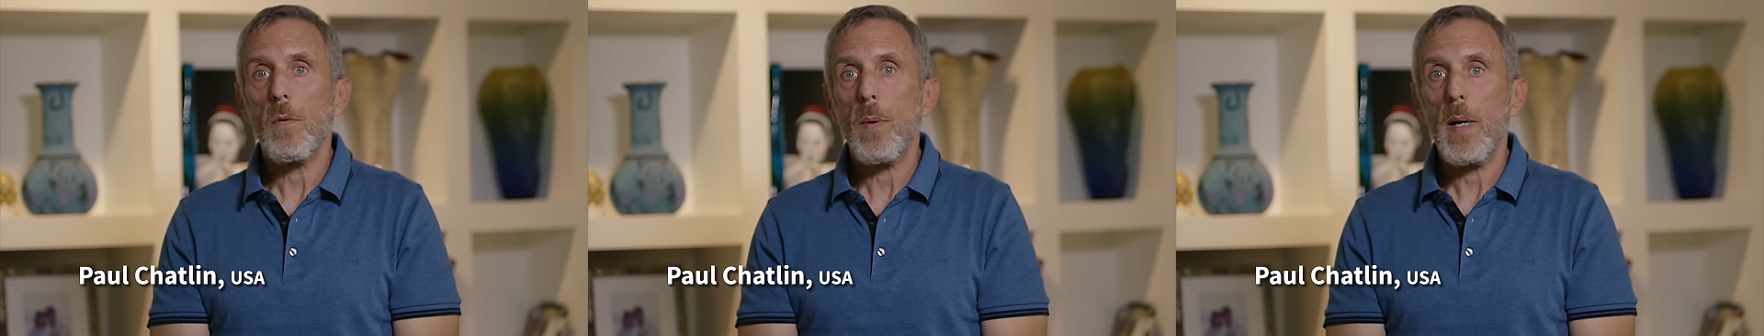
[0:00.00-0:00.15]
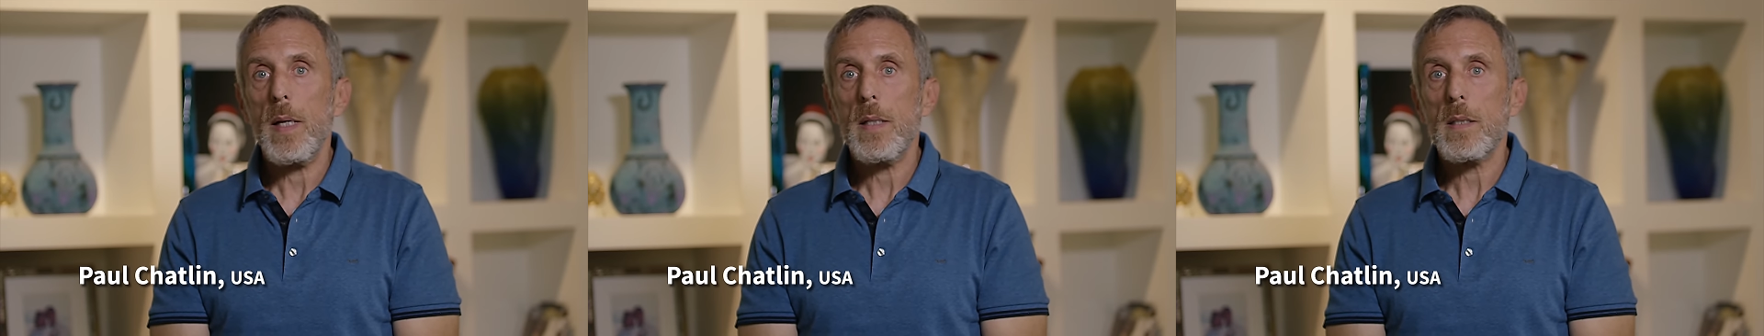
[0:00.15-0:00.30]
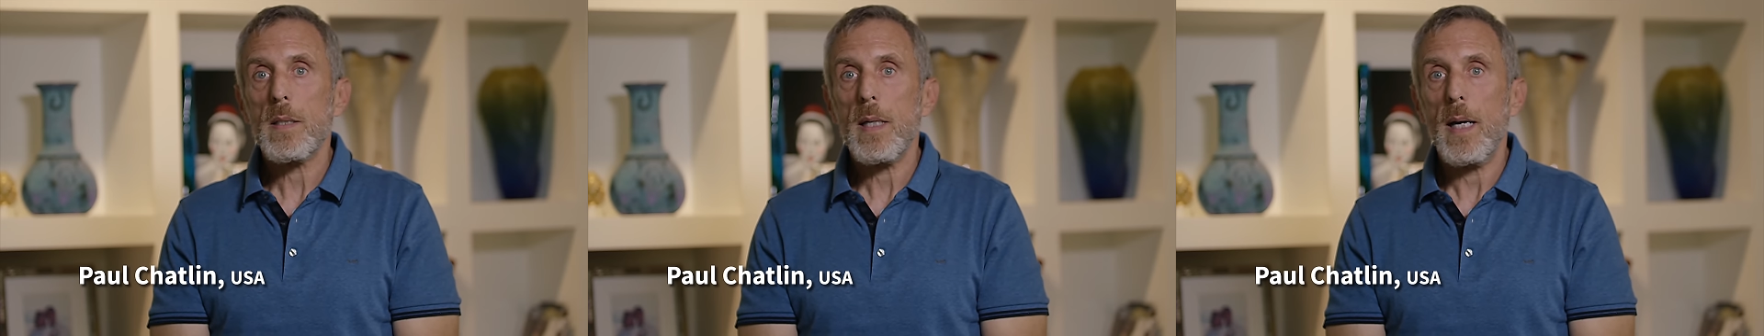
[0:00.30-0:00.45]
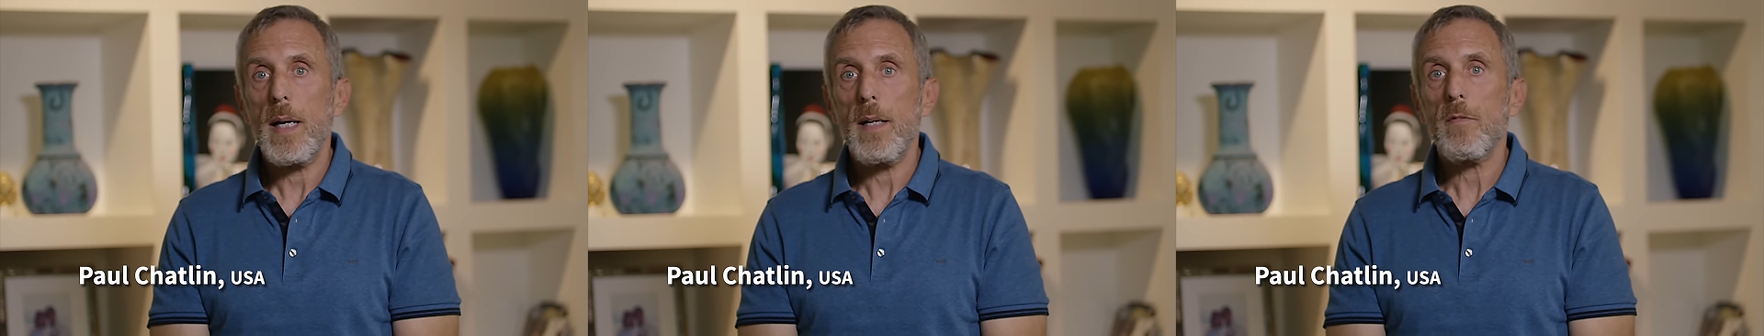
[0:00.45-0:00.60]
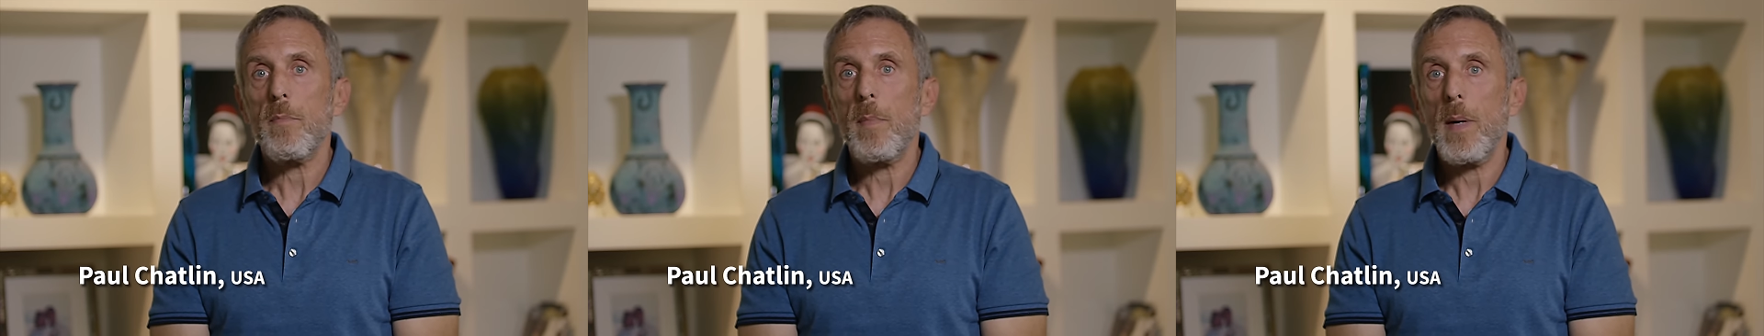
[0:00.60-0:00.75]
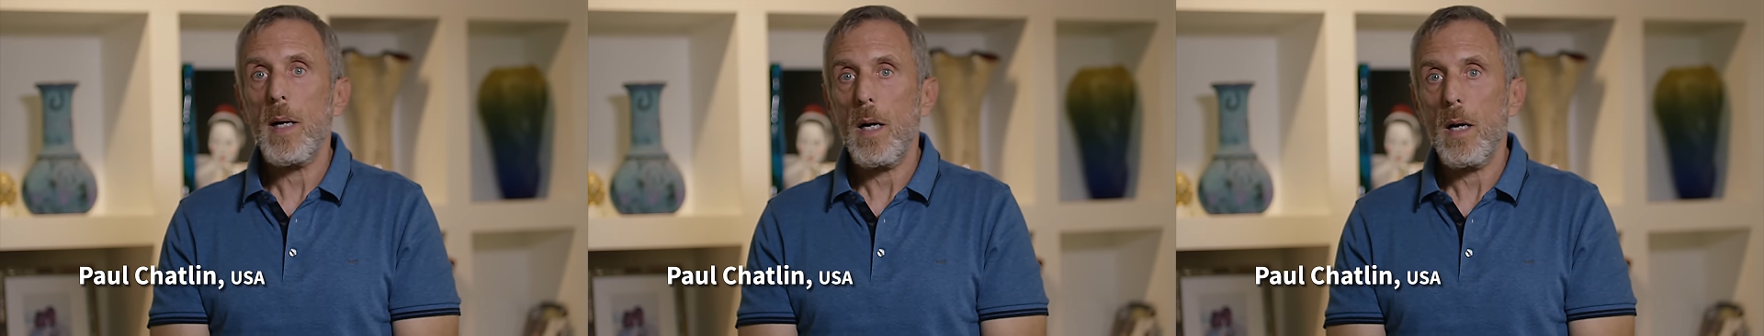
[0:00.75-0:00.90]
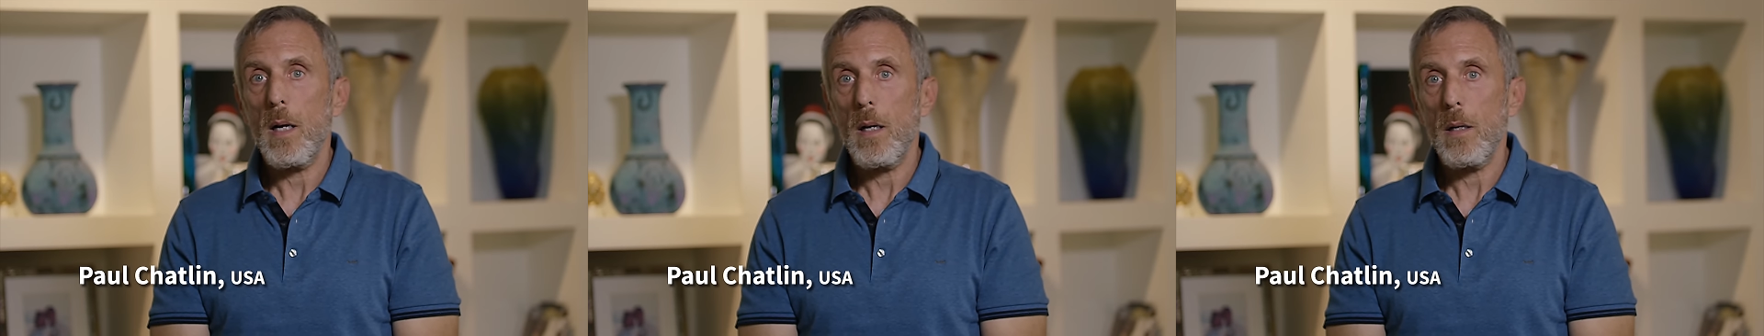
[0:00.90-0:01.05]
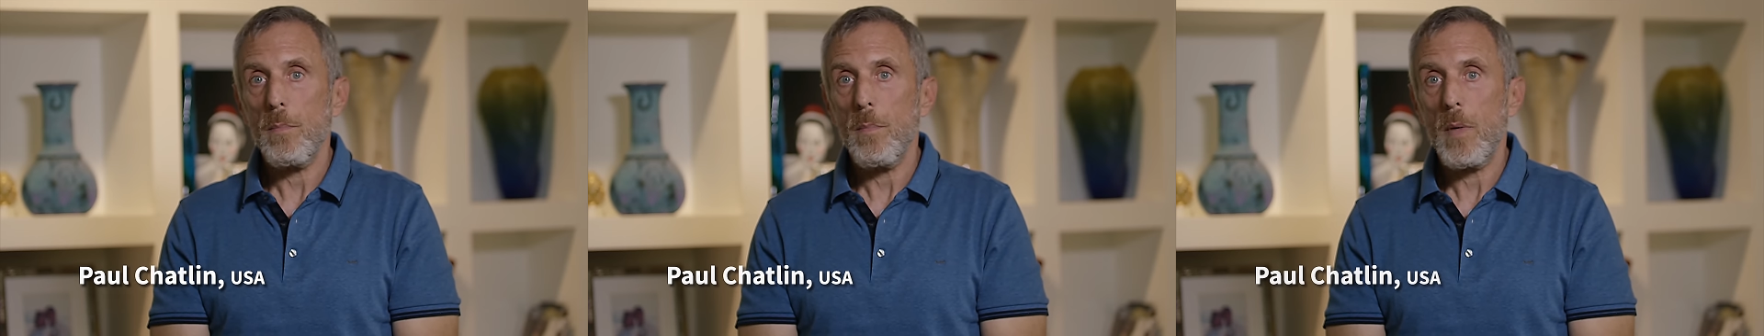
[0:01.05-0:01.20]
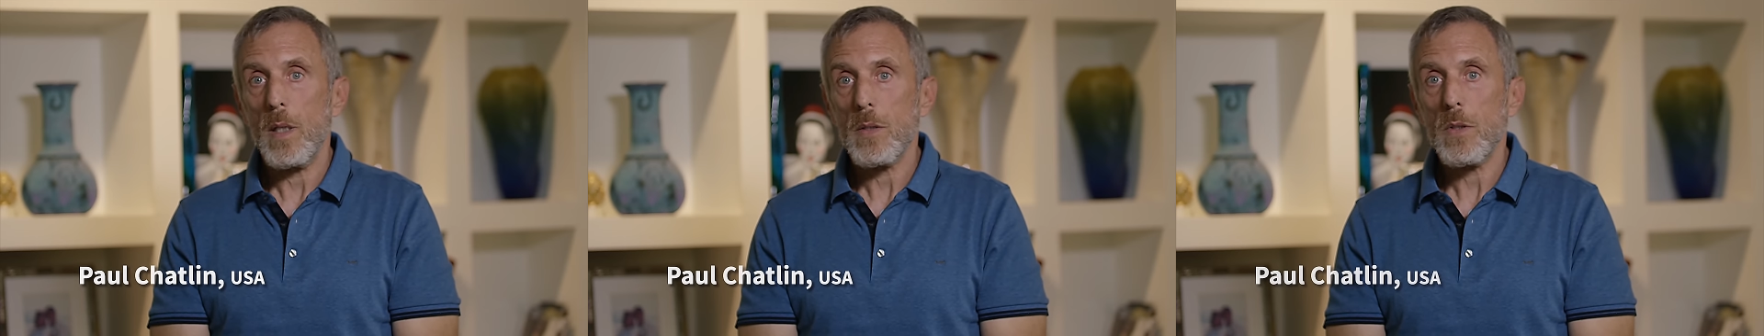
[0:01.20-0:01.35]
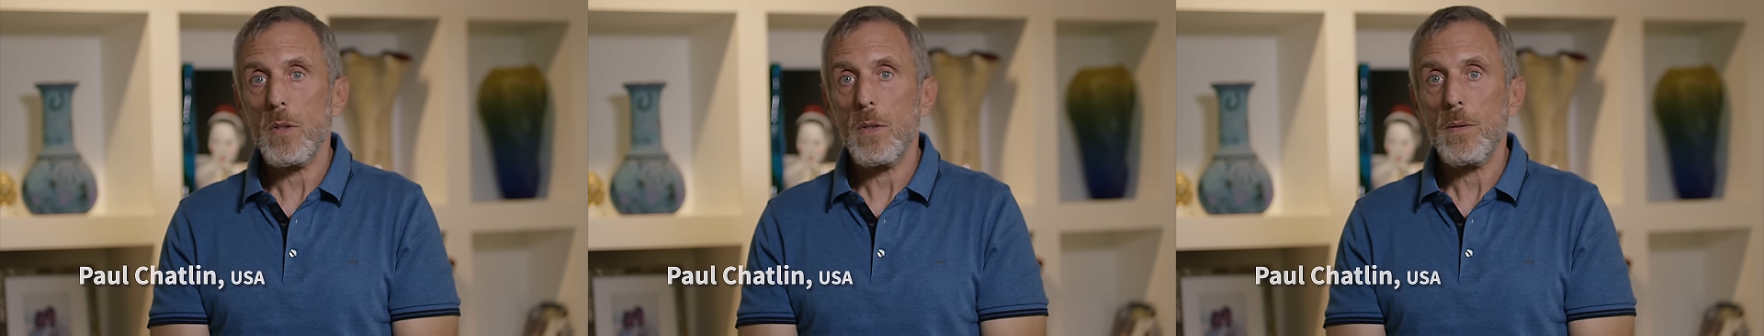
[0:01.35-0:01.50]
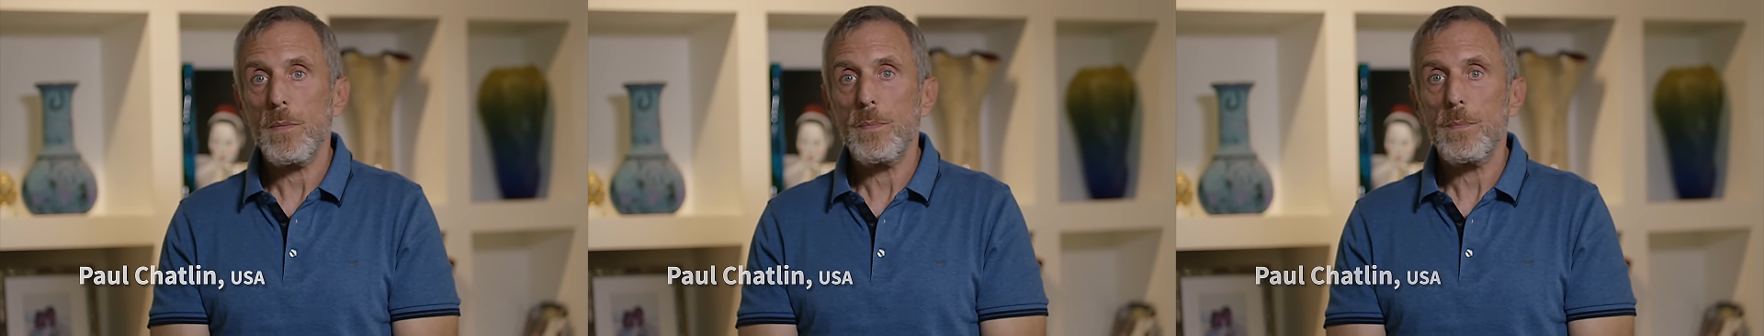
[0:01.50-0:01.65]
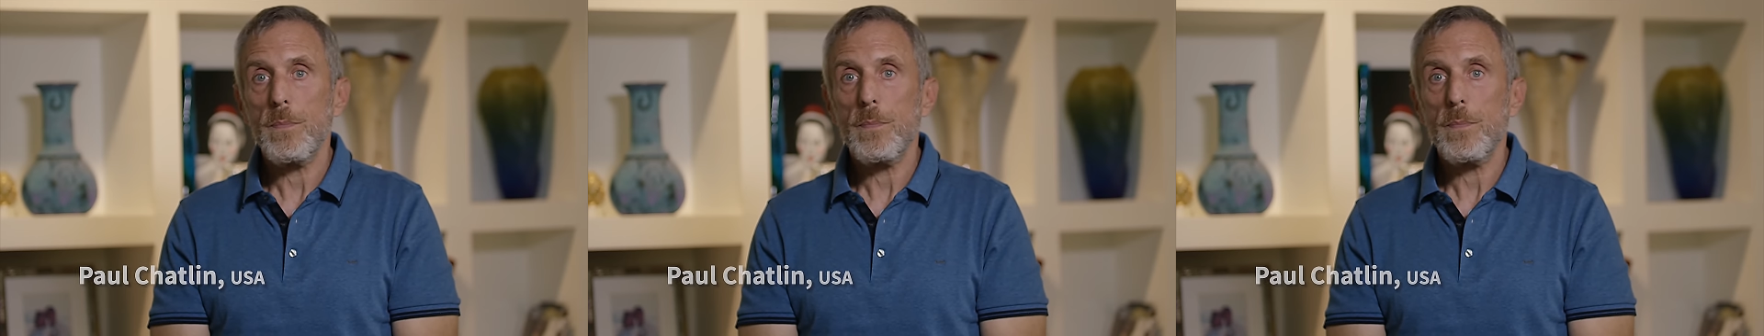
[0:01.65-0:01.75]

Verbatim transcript: right side of my heart muscle.